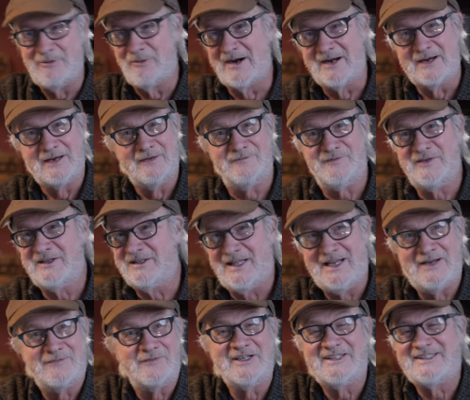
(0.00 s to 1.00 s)
They wanted to feel
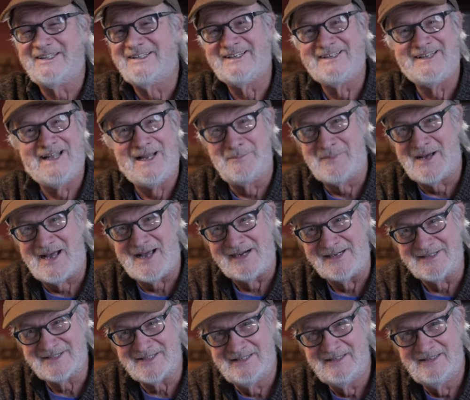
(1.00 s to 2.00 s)
everything in that
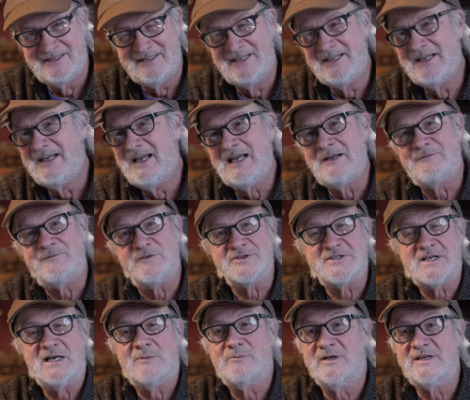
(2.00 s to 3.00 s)
box. And for
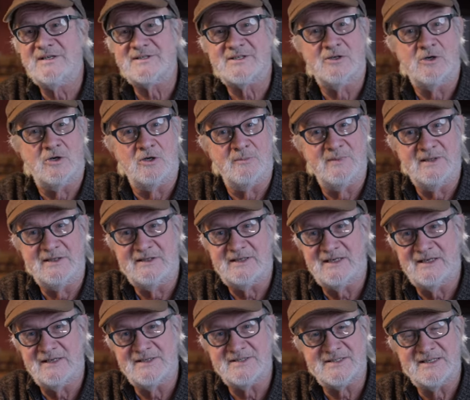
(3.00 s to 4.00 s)
some reason, urban
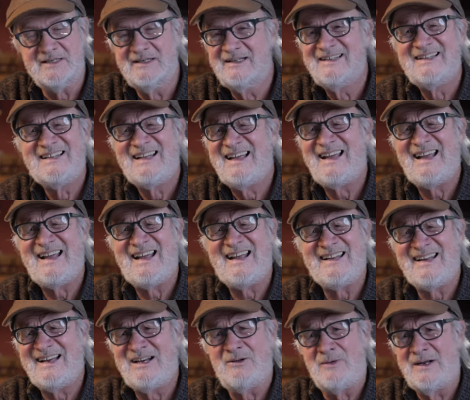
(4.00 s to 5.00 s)
kids, eh,
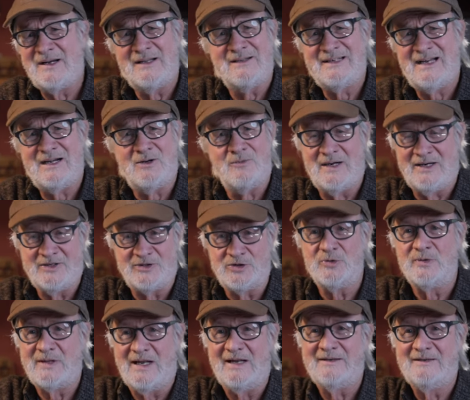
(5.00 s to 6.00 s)
they don't want to, they don't want to
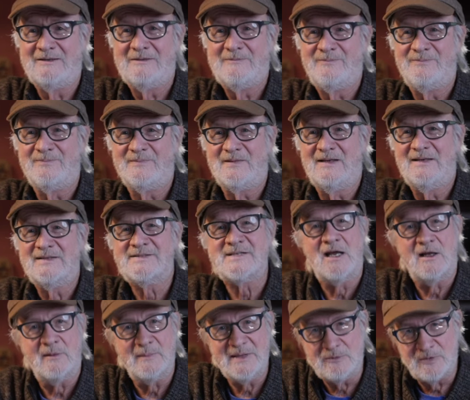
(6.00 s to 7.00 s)
do that.
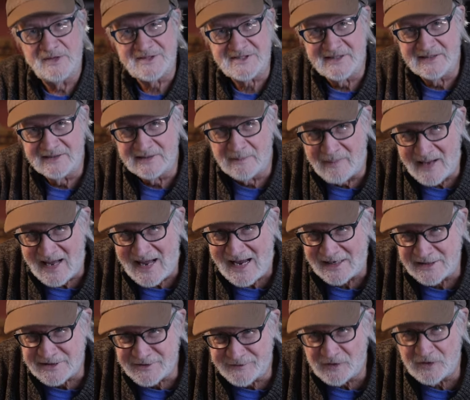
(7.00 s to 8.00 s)
Tell me what's in the
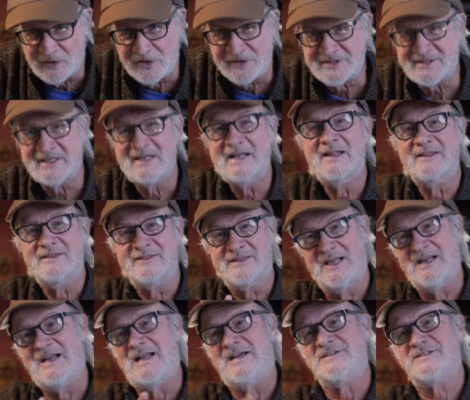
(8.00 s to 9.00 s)
box first,
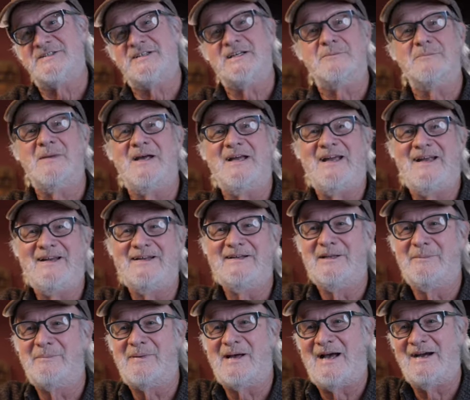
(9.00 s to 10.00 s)
then I'll stick my hand in
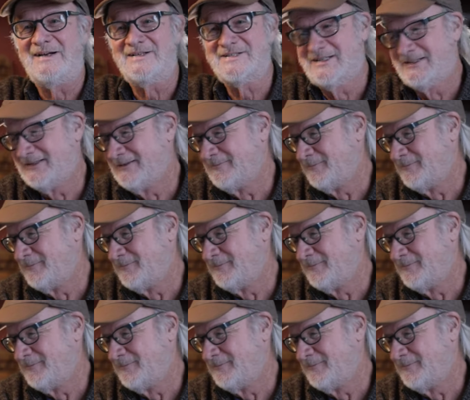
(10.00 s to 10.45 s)
the box.